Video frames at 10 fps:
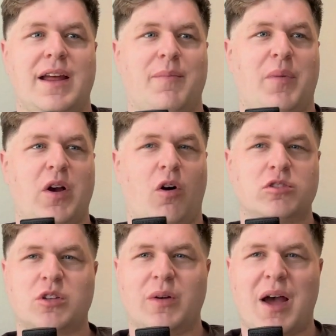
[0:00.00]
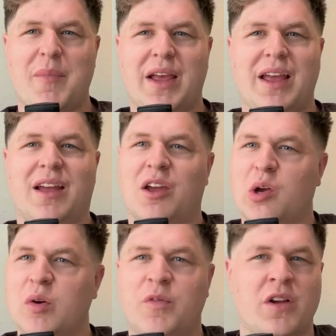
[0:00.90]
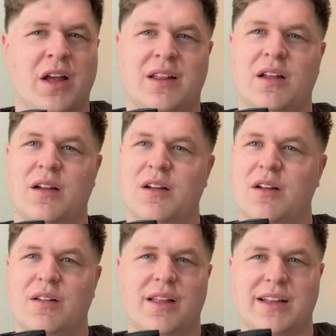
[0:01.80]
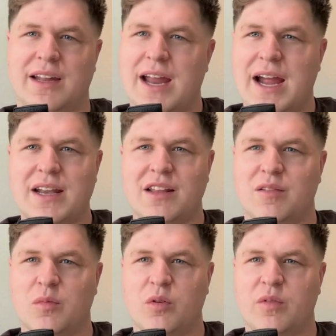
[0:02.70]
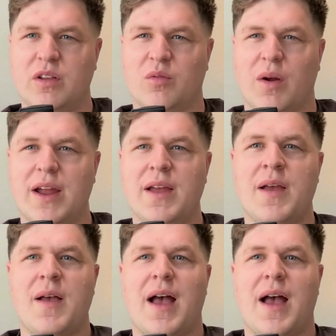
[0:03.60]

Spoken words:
but also not making it goofy like the 90s movies, right?